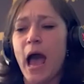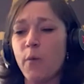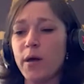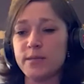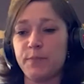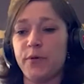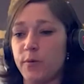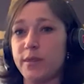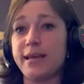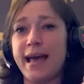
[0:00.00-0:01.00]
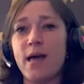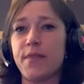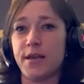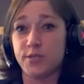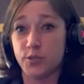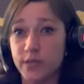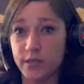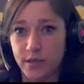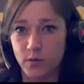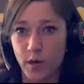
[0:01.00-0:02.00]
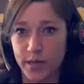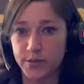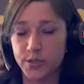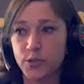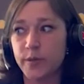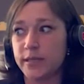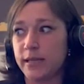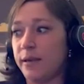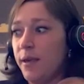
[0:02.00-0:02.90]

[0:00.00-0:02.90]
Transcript: I wanted to point one thing out that I do think that you guys are doing.